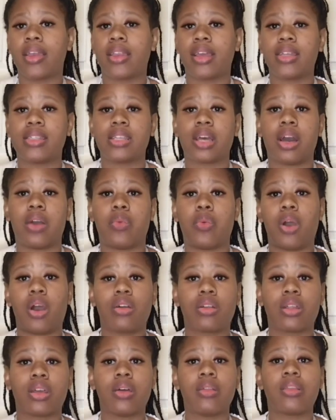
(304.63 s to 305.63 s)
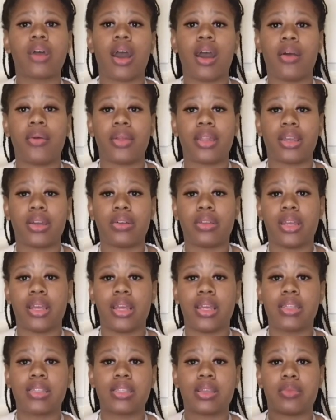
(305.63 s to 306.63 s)
and as I walked up the hallway to go
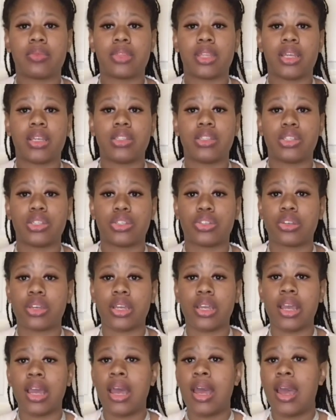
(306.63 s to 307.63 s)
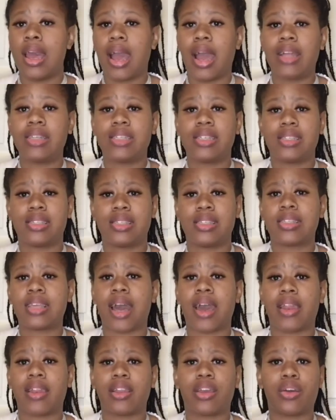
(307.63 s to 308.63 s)
get something to drink, I just
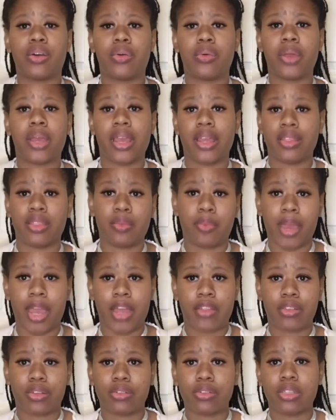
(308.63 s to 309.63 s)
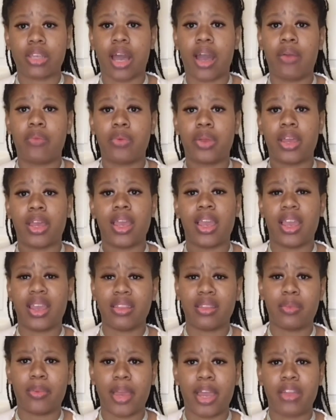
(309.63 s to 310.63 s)
decided to go in the bathroom. So I went
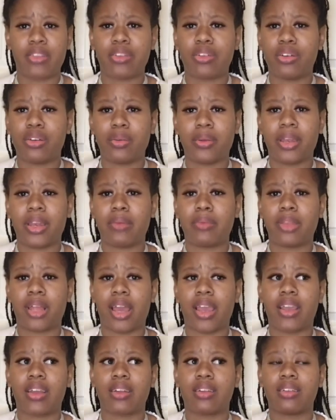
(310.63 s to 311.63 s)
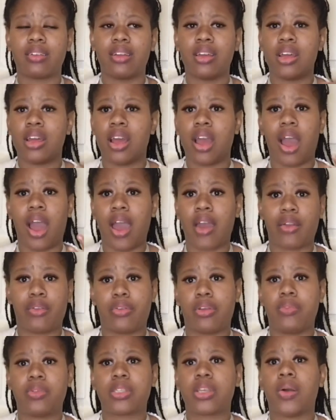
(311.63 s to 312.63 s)
in the bathroom, and I'm like, I
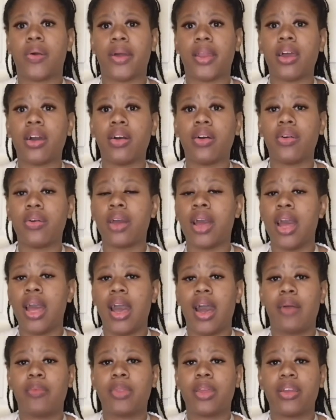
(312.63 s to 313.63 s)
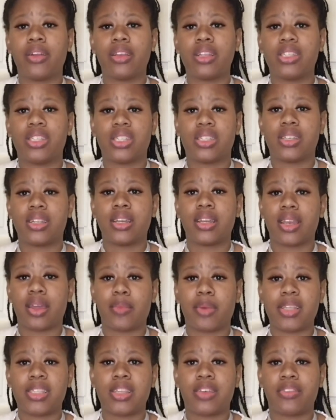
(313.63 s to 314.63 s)
don't know what's going on. I'm literally just looking
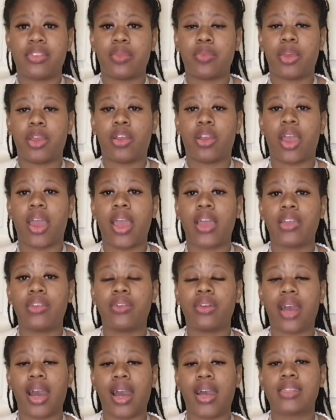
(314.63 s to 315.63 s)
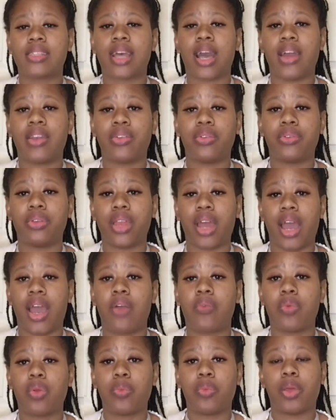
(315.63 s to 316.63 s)
at myself in the mirror. And you guys, I do
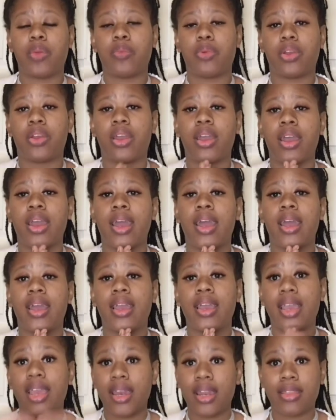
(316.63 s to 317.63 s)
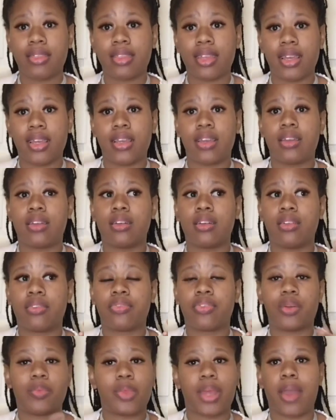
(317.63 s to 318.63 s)
not remember anything
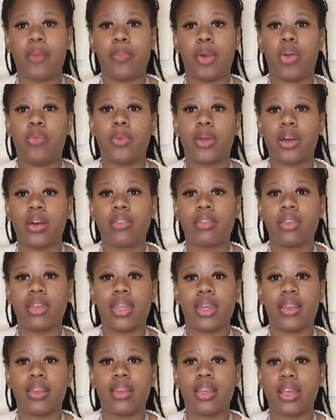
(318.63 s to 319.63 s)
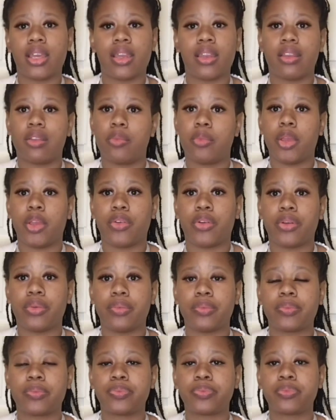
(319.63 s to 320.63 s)
from that moment other than looking in the mirror.
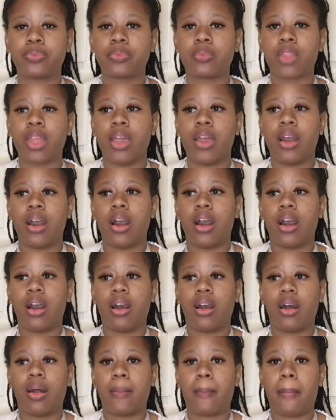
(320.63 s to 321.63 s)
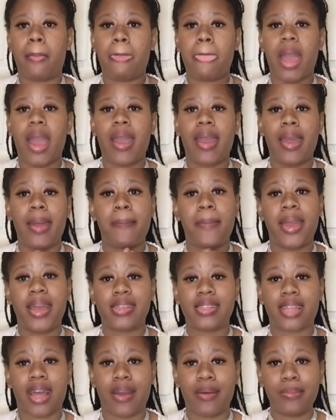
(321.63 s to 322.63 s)
I had
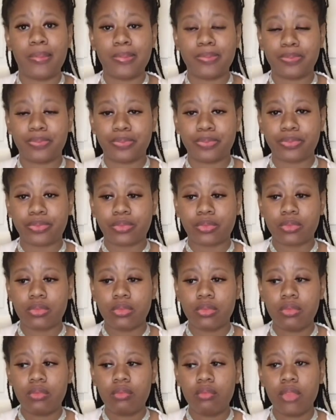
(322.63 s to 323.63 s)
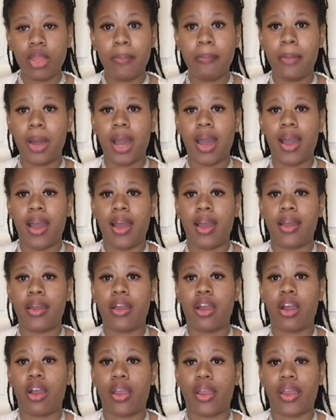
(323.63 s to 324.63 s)
passed out. My
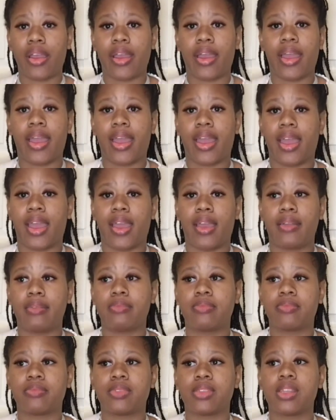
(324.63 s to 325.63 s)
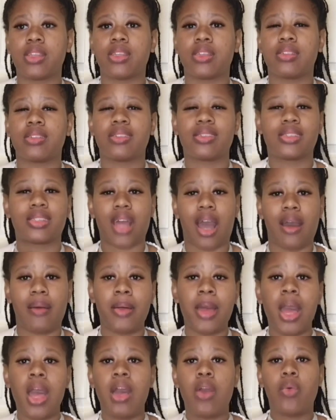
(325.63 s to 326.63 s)
heart had
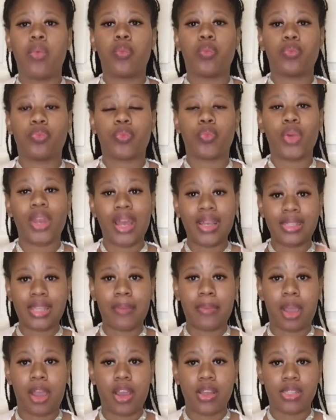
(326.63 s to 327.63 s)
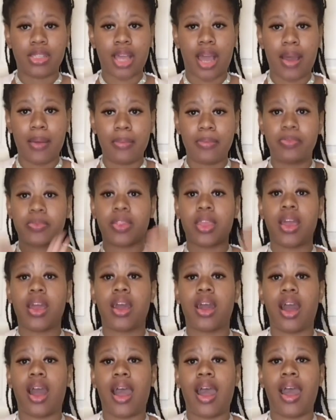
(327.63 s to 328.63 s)
stopped. When I say my heart stopped,
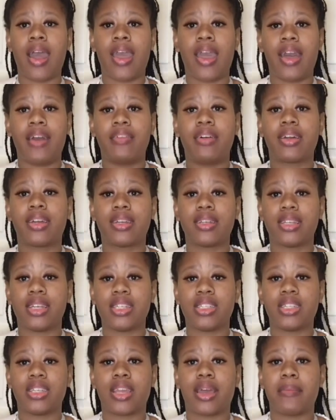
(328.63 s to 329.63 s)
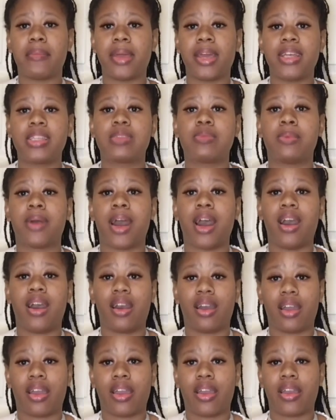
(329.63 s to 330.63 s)
I have a condition that makes my
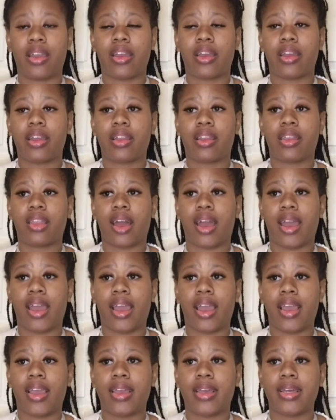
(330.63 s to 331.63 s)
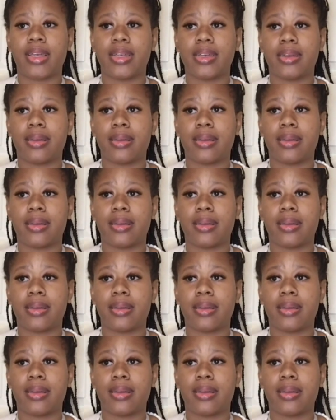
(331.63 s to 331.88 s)
heart, like,